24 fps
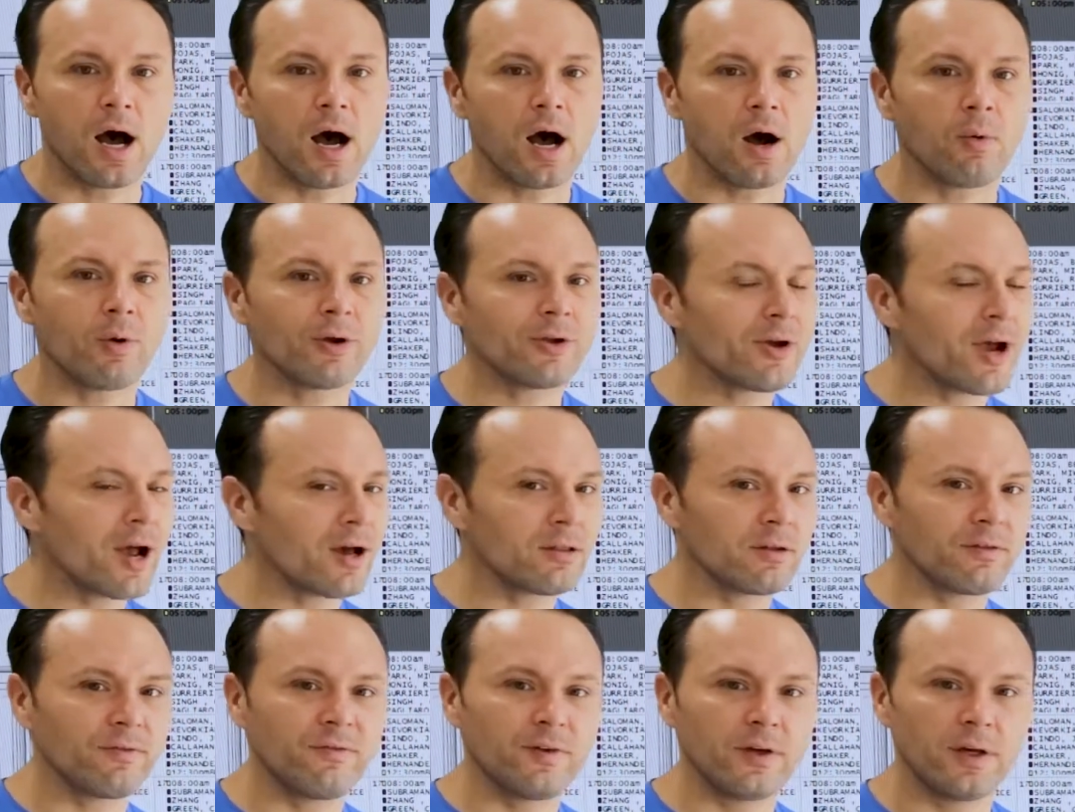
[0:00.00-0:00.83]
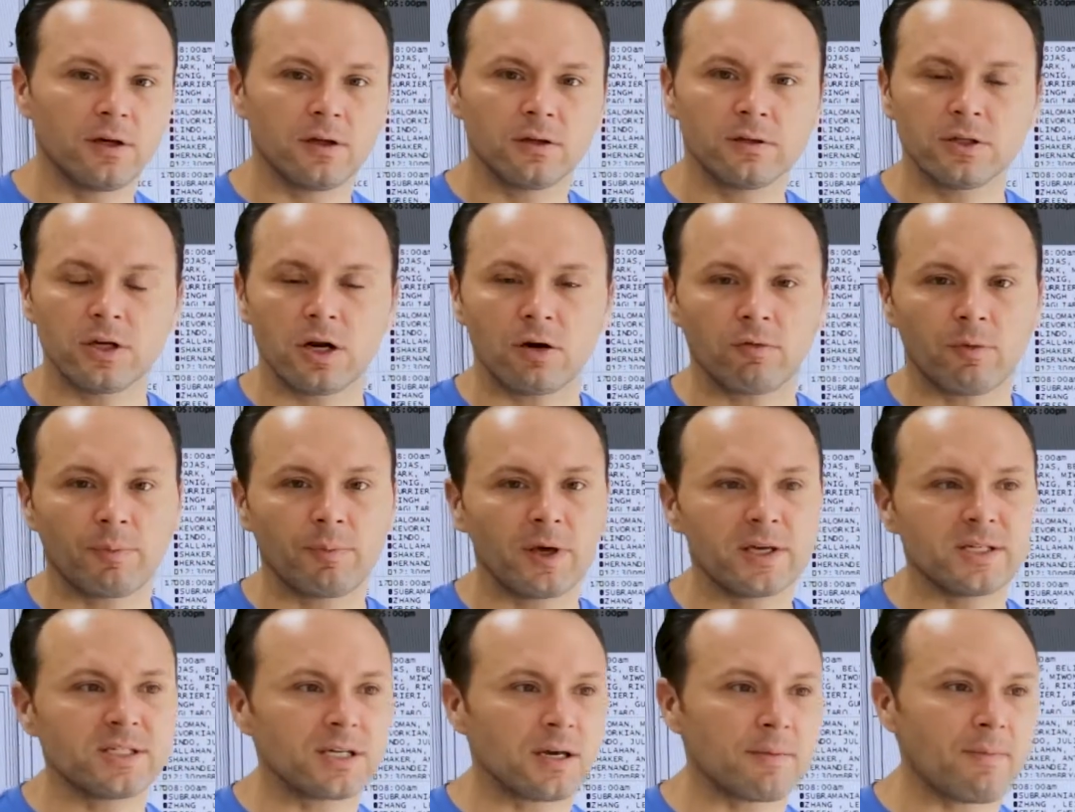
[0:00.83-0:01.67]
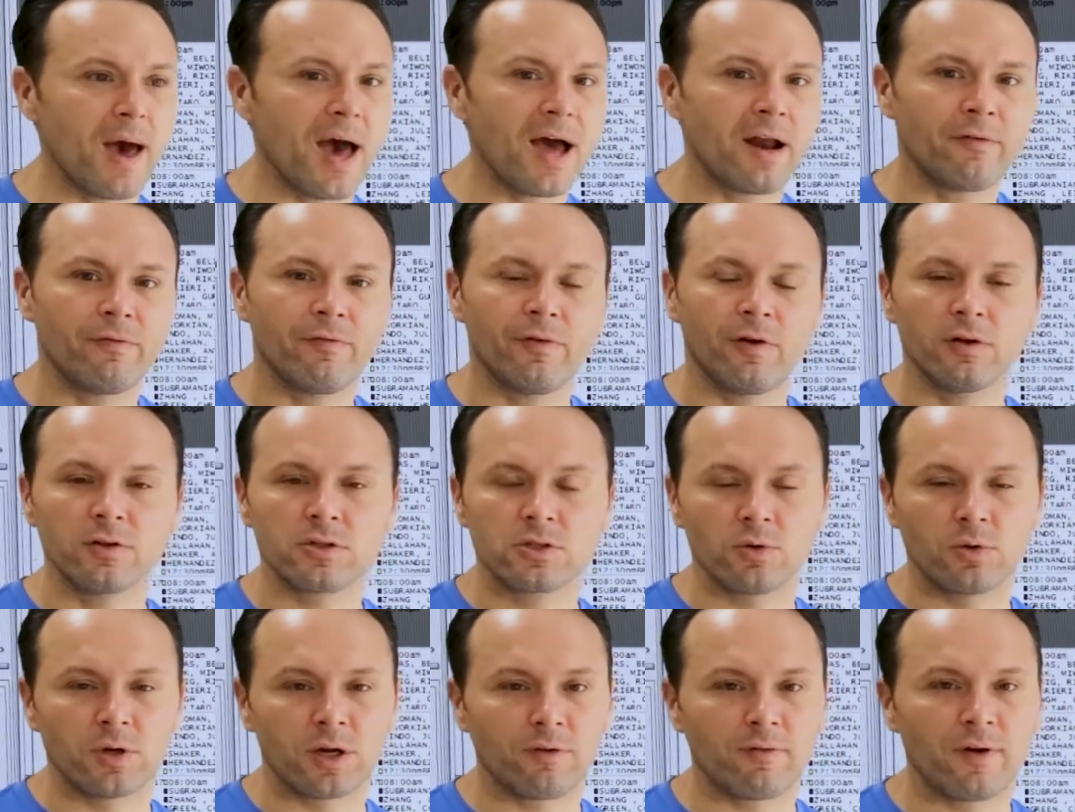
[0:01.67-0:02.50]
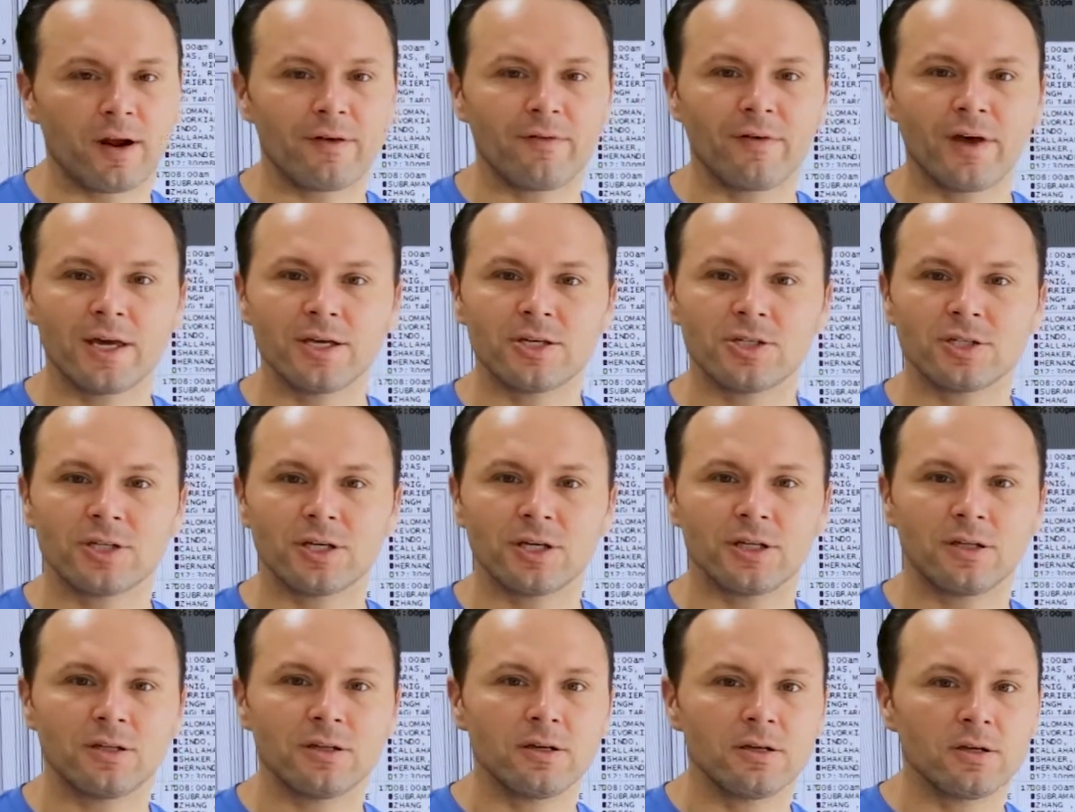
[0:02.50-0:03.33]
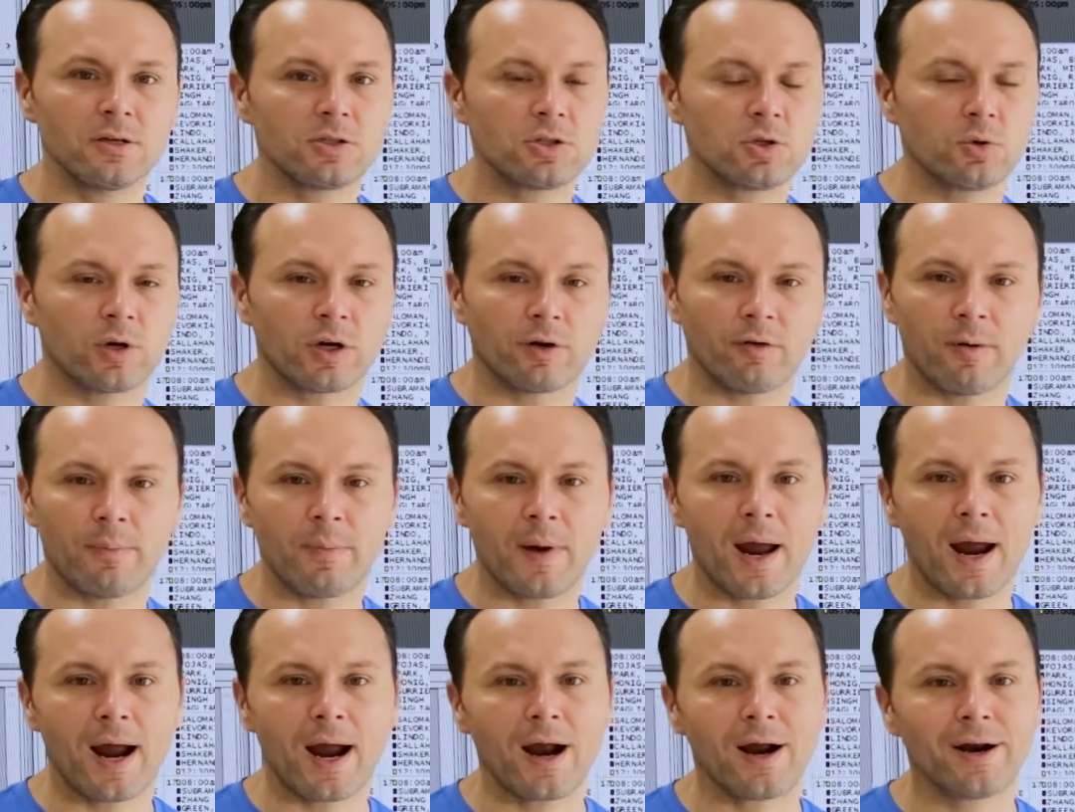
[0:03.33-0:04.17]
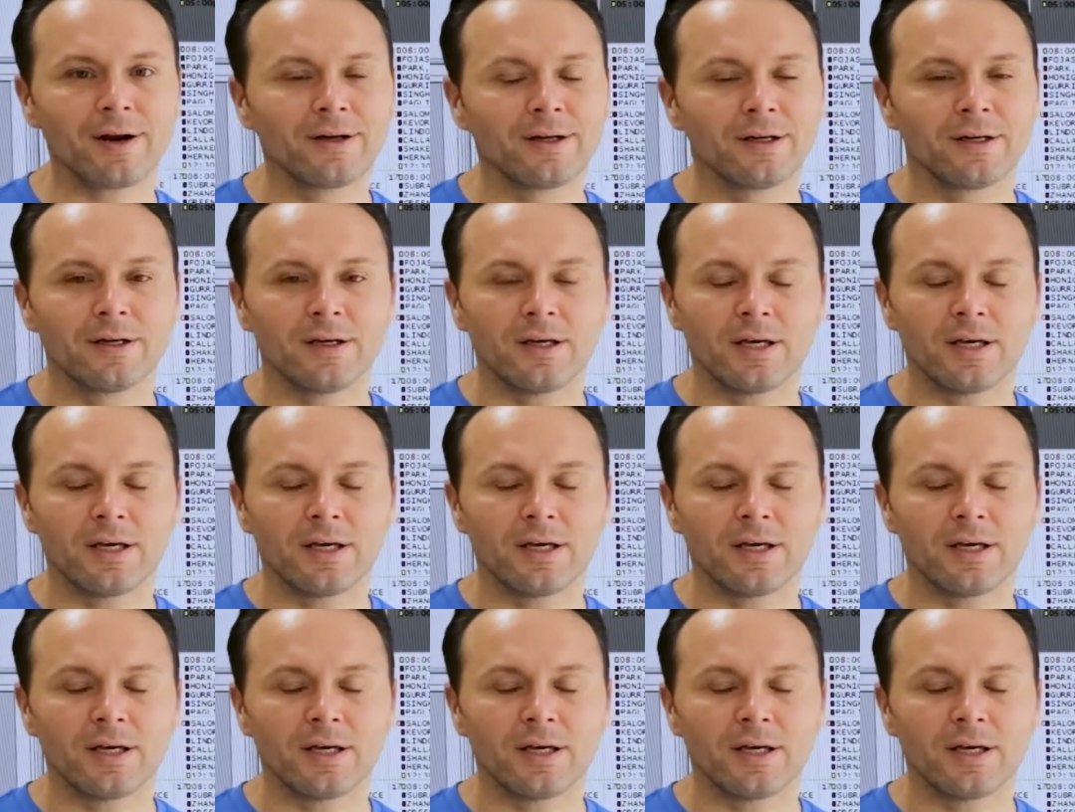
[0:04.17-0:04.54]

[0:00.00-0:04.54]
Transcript: When you're out in the field, replacing a manifold, doing a renovation, doing a repair,